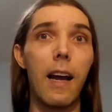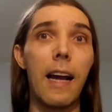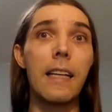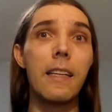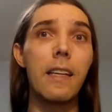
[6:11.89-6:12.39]

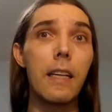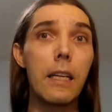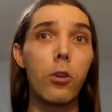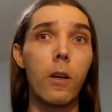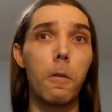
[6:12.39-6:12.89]
I
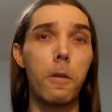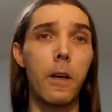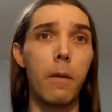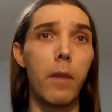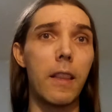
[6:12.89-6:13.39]
needed to
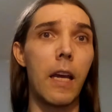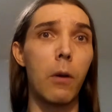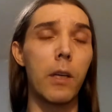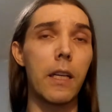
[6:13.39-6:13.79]
affirm that they were